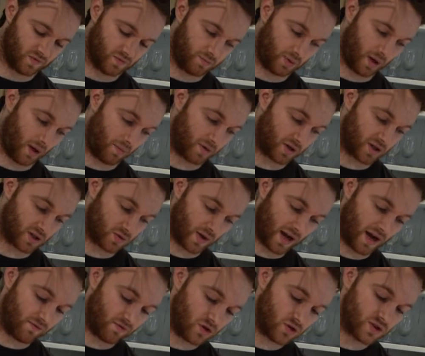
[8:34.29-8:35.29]
But because we
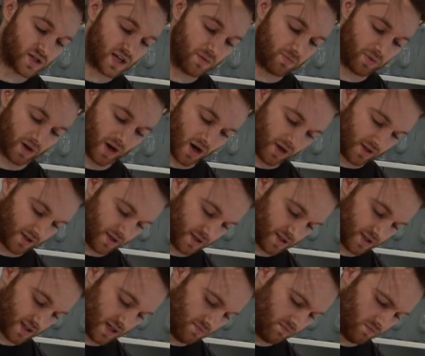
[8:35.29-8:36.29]
haven't used any banana
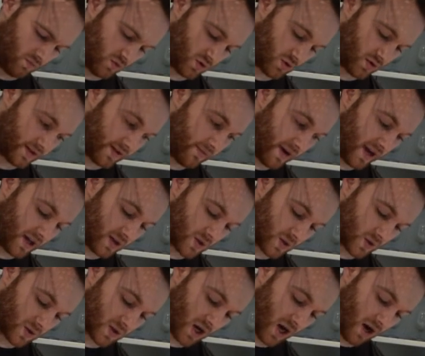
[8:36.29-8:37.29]
this time, which was the main
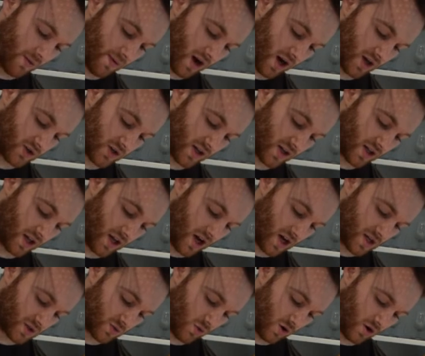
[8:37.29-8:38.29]
source of carbohydrate in the
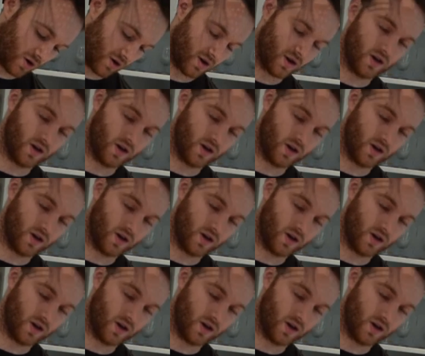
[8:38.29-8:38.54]
last one,